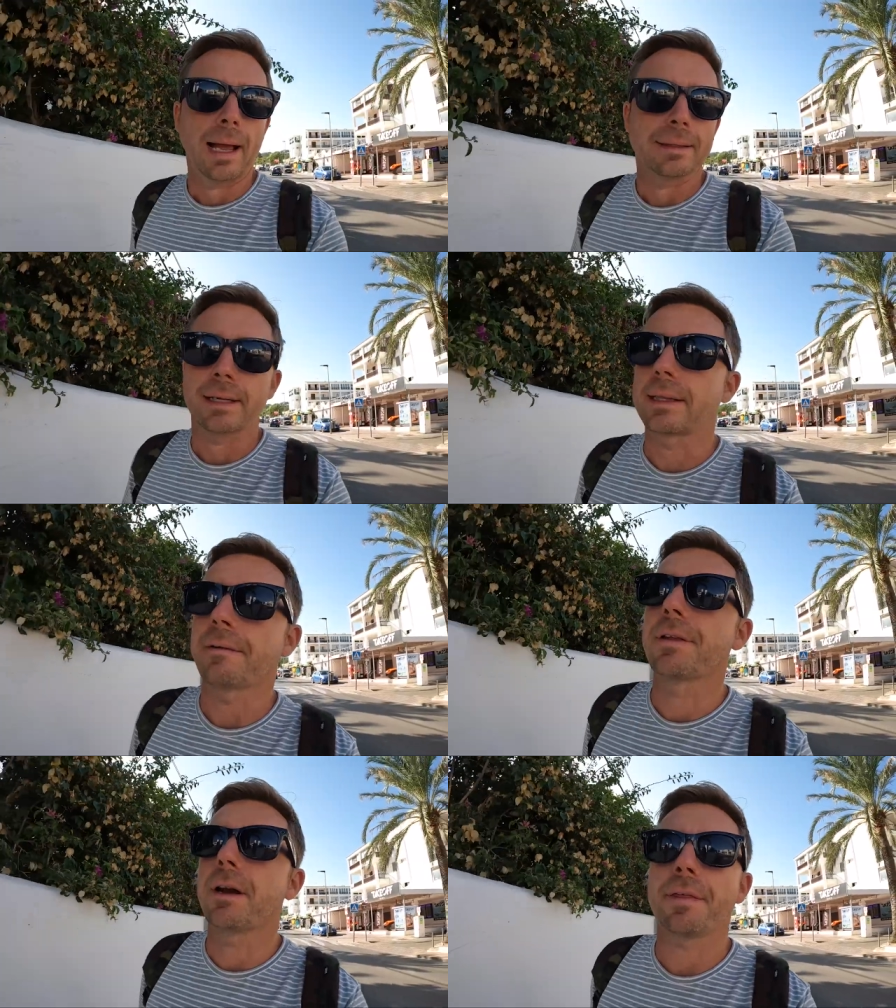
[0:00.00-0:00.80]
and I
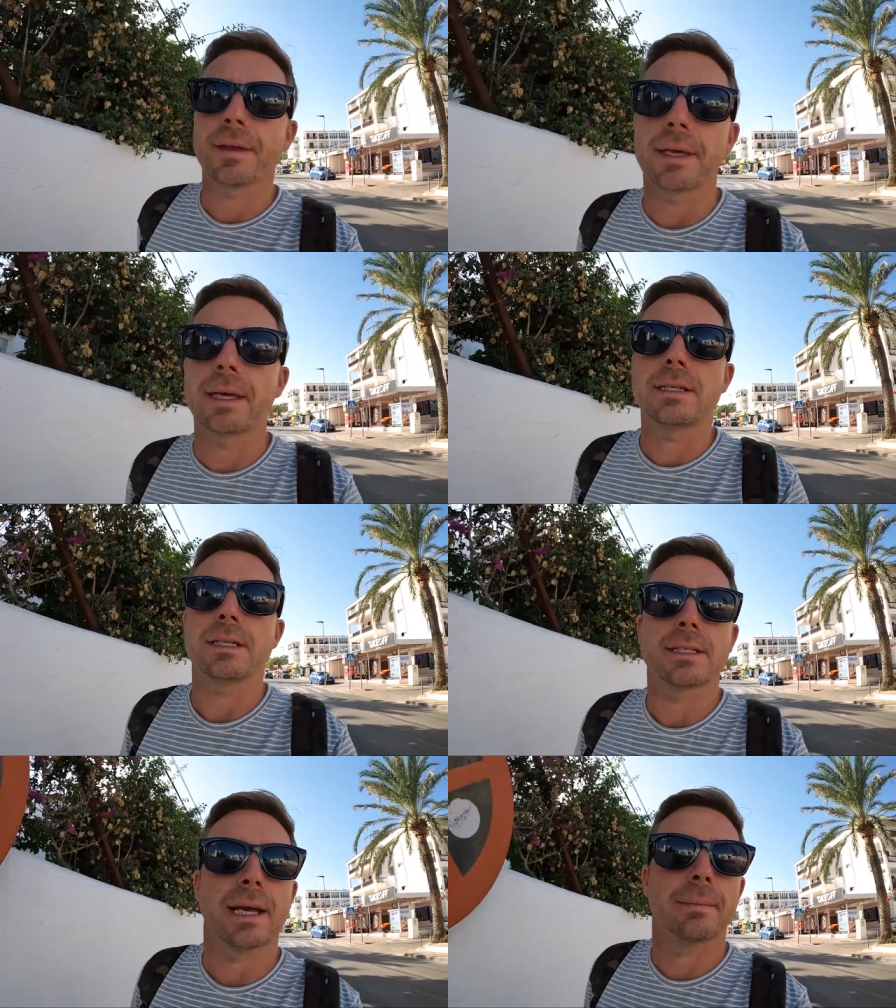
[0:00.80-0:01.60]
definitely think it
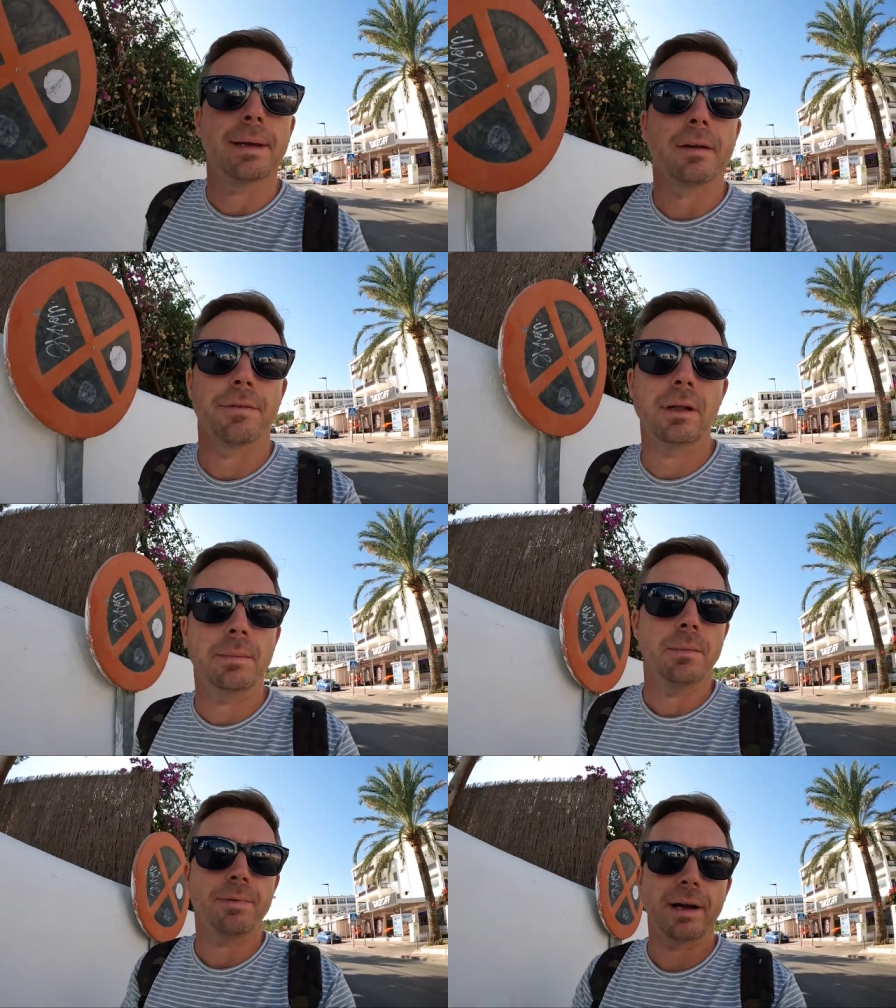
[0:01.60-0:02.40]
is time now for a little
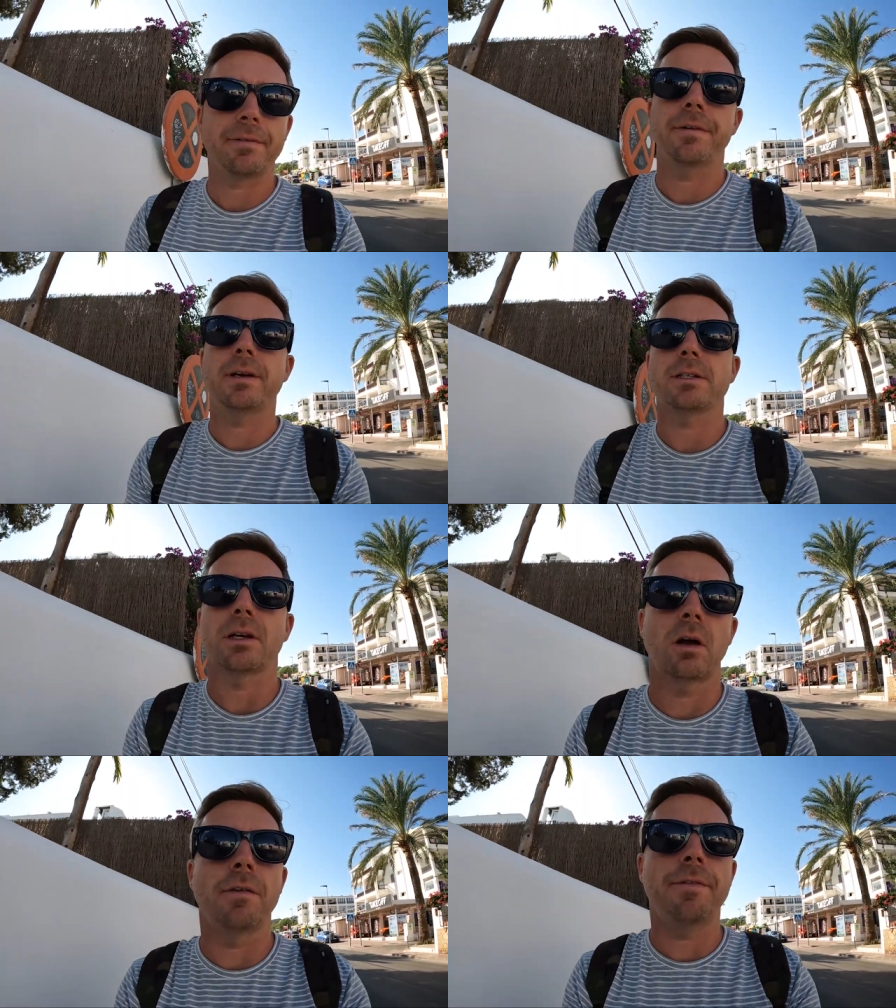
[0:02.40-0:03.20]
bit of breakfast, a
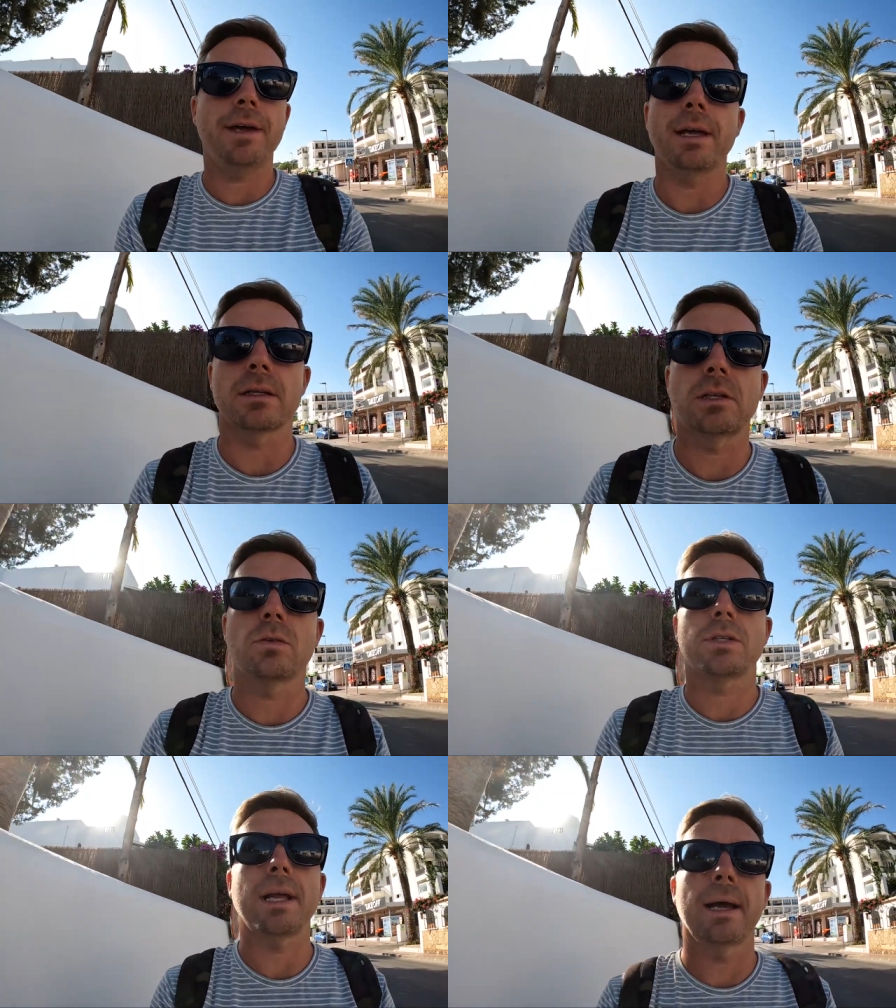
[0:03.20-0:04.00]
coffee and a
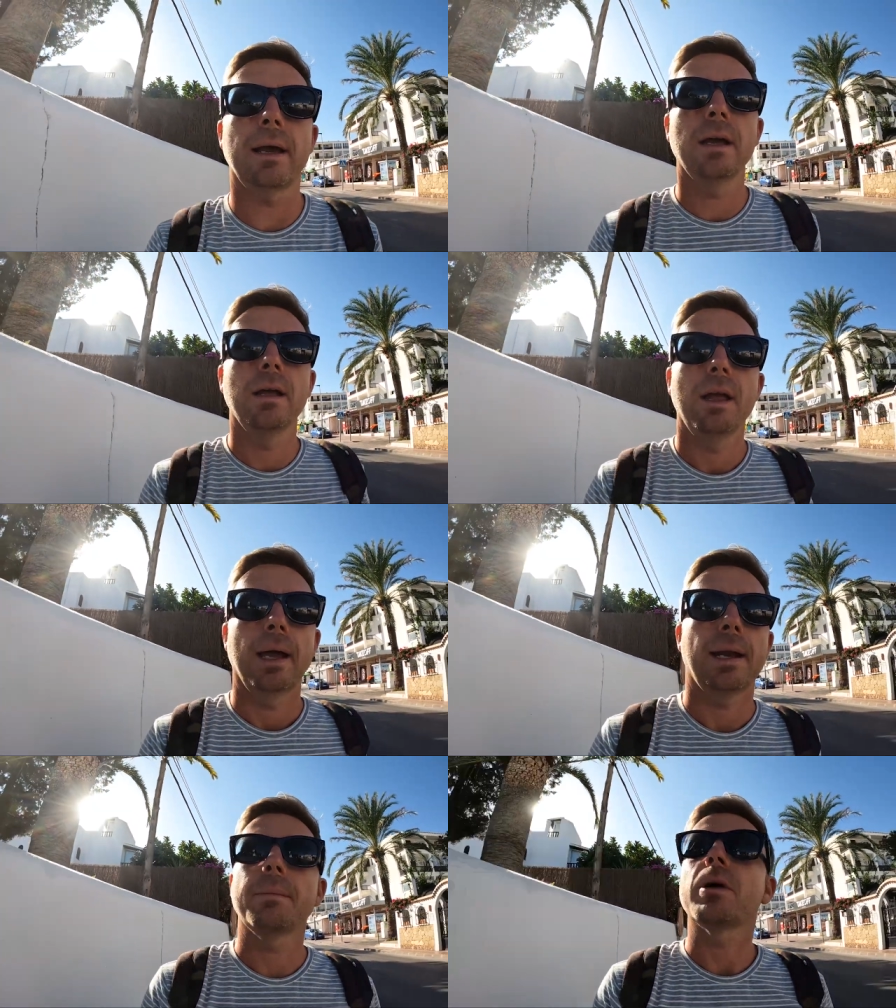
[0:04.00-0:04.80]
tostada, and I'm